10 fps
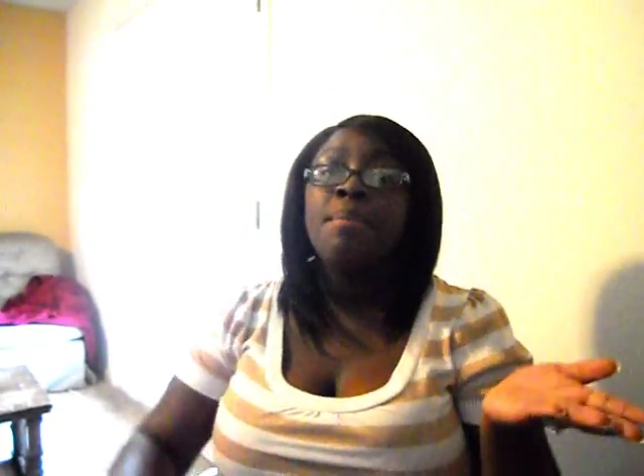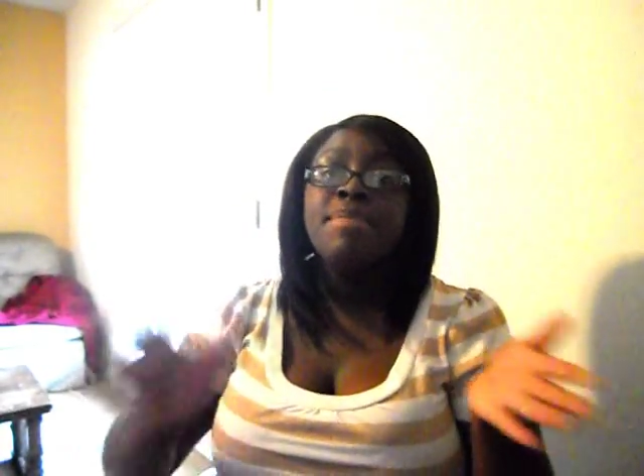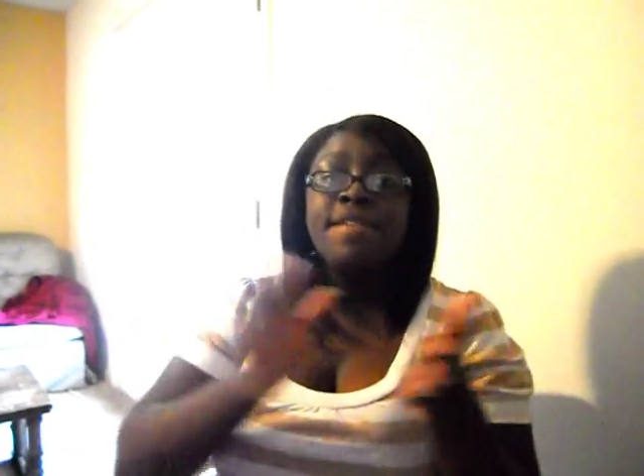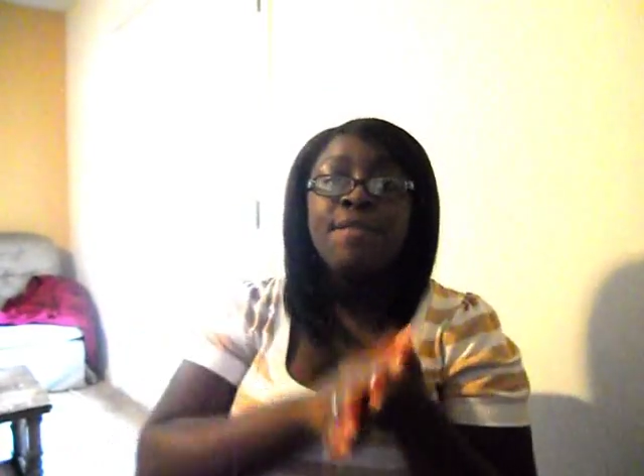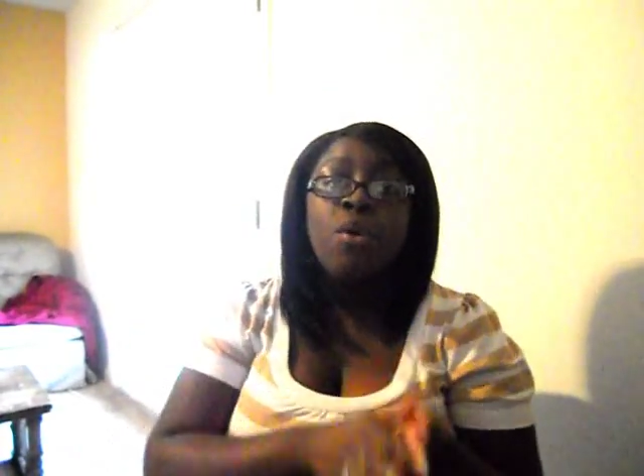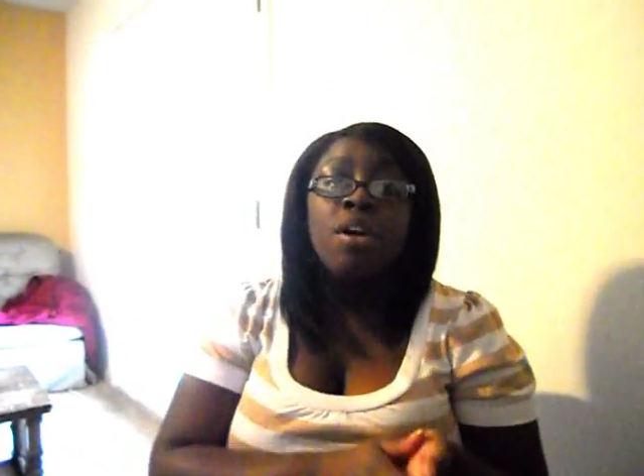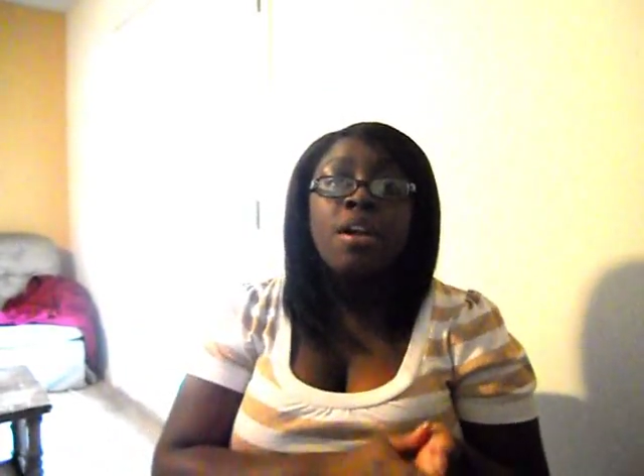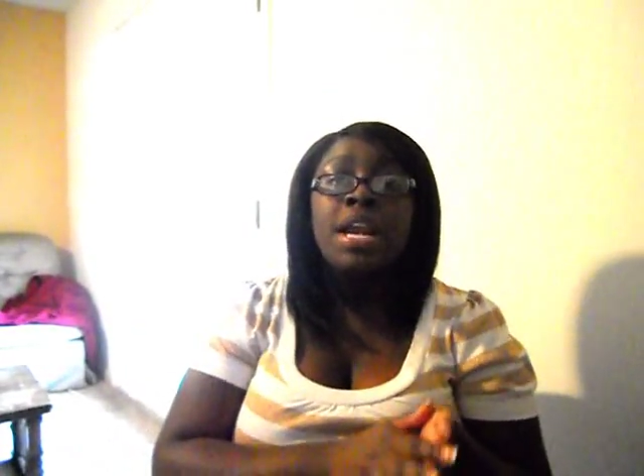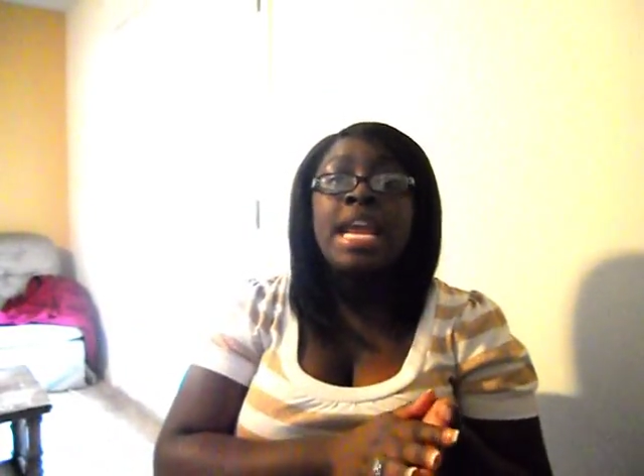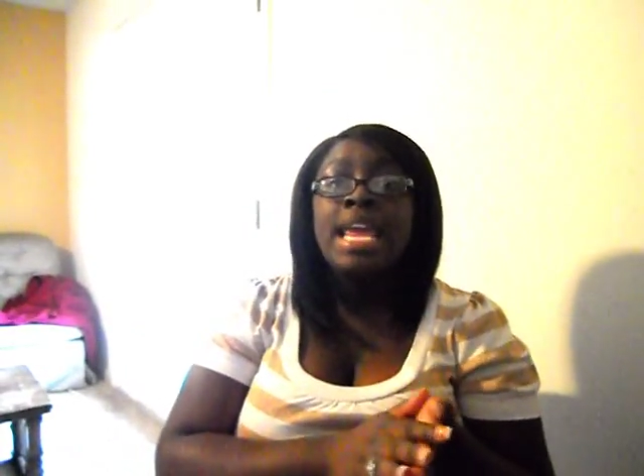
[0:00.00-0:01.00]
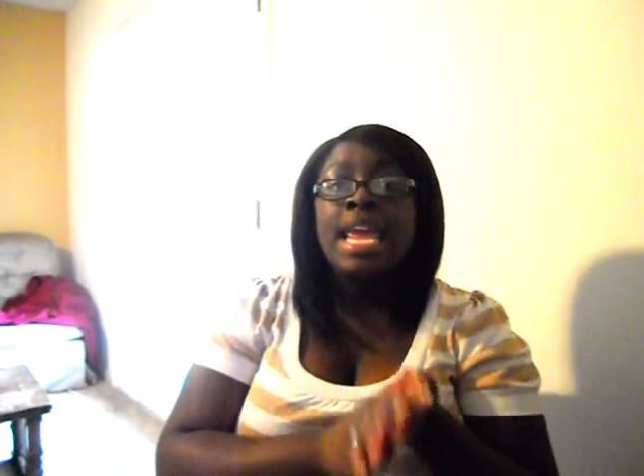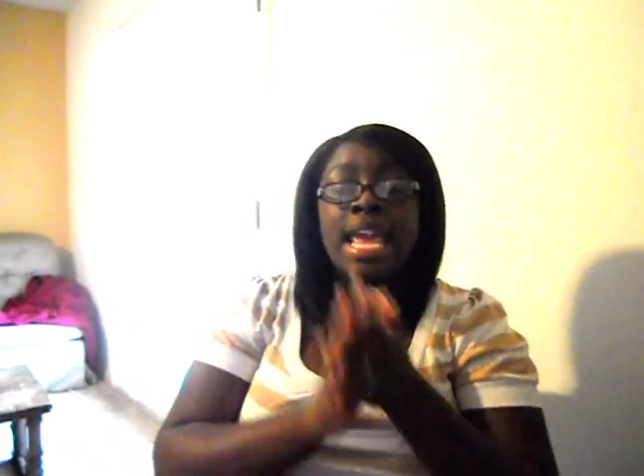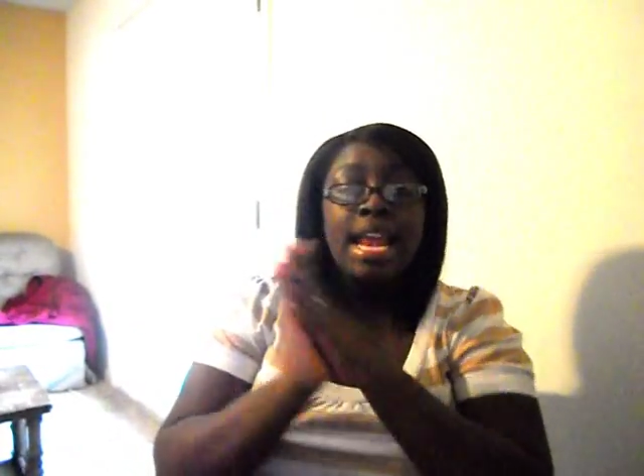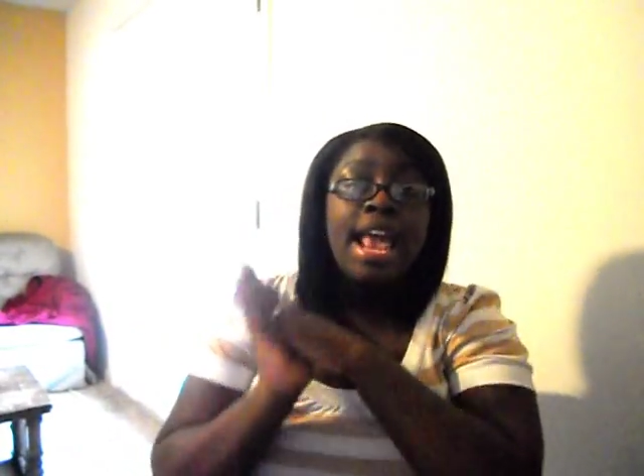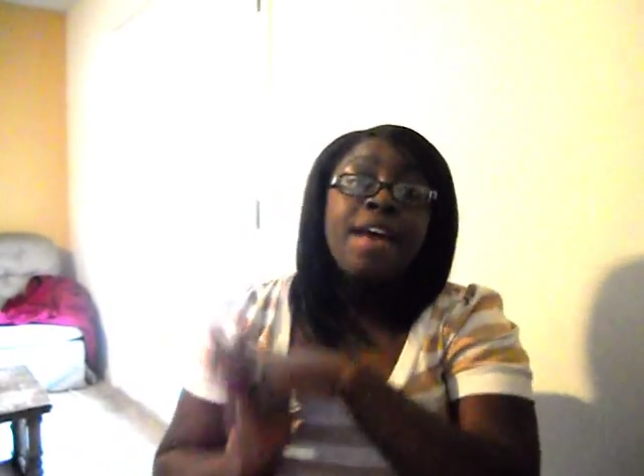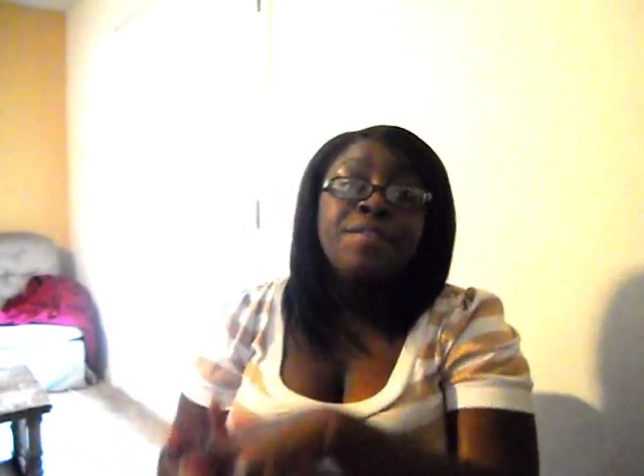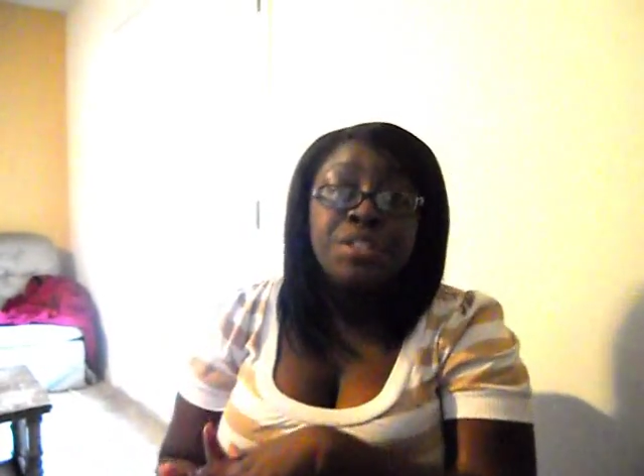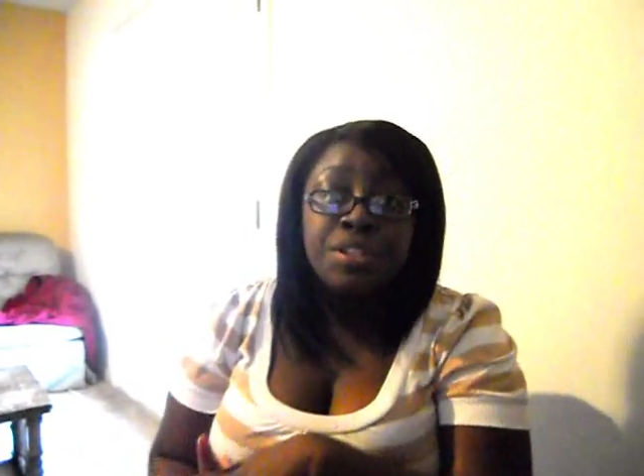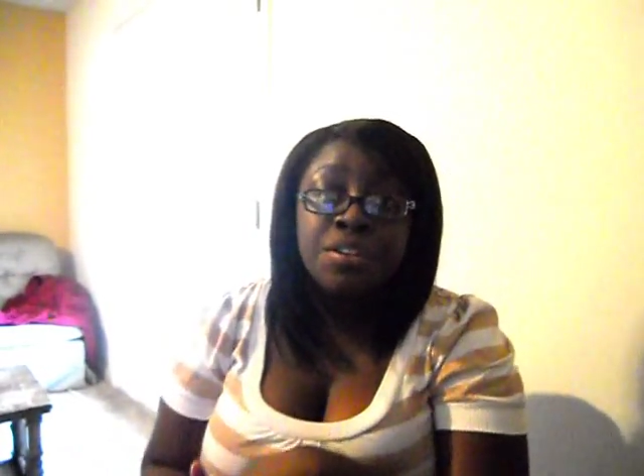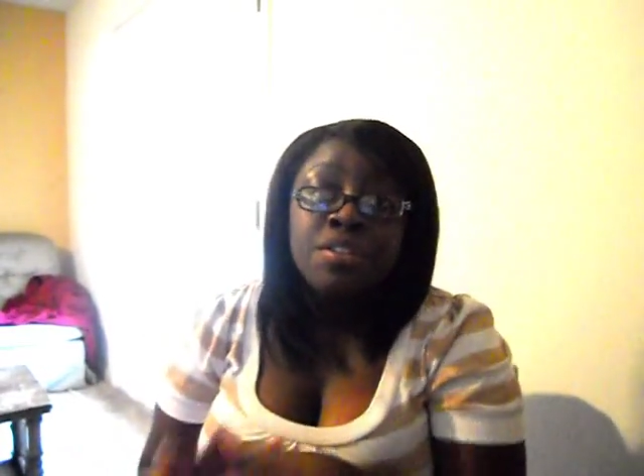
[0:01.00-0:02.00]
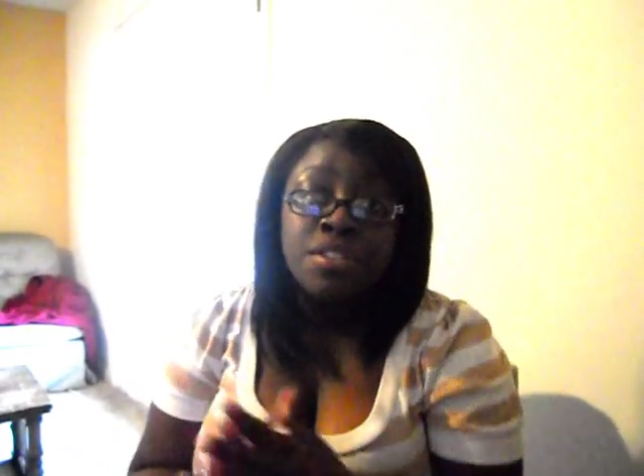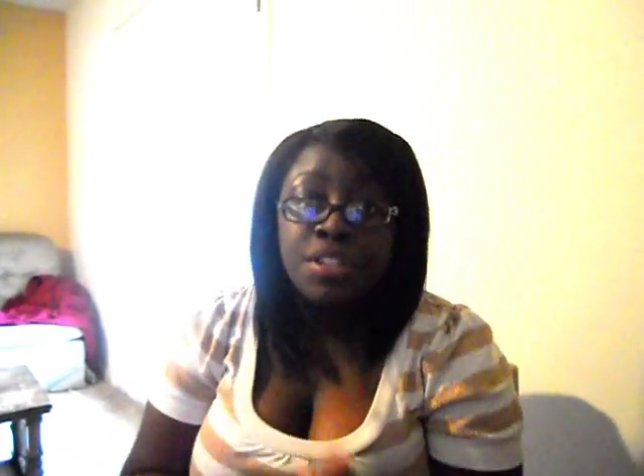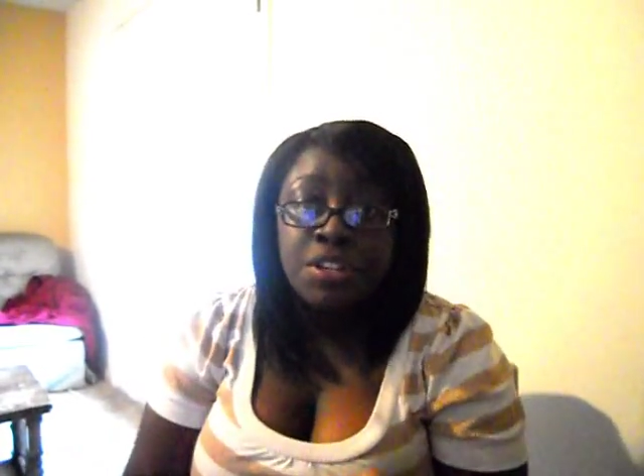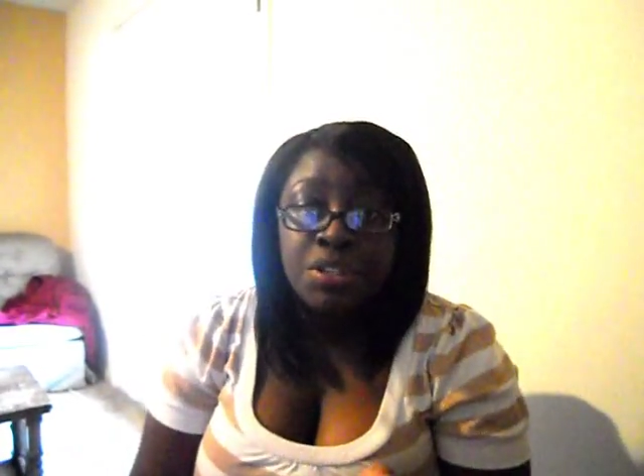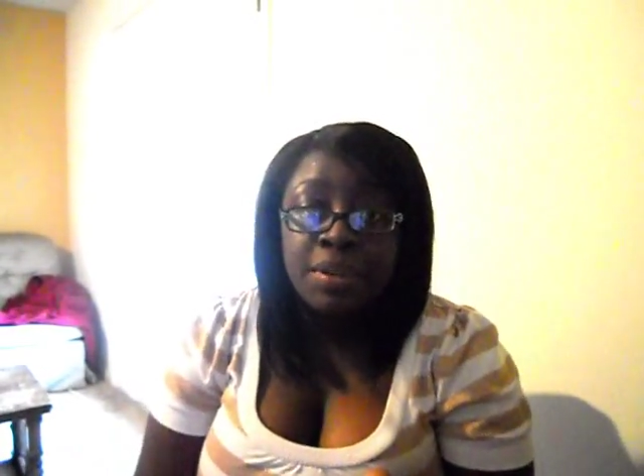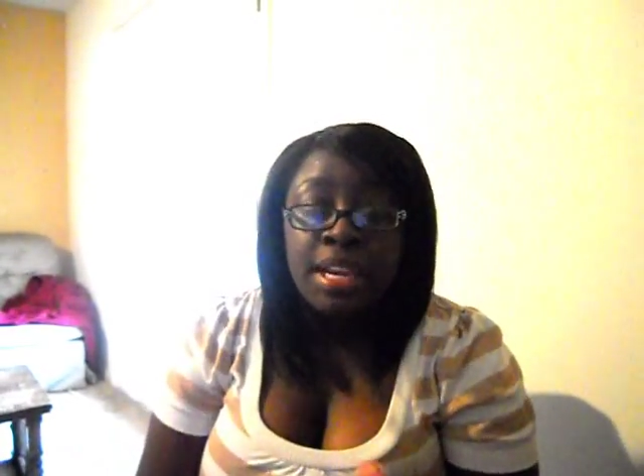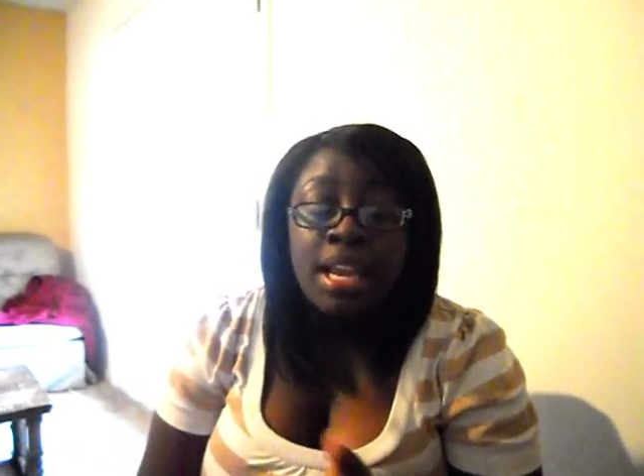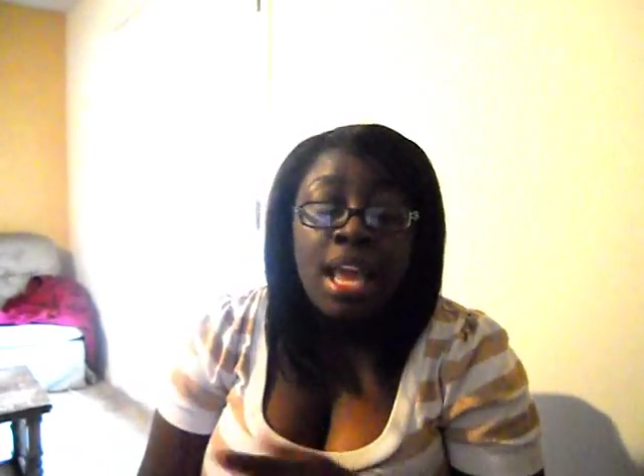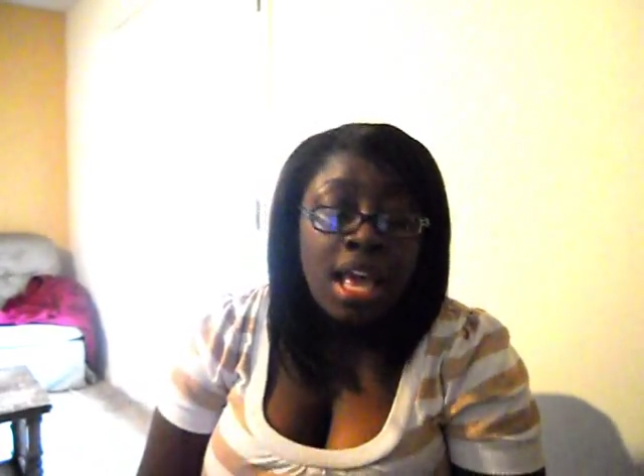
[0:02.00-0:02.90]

before and after surgery.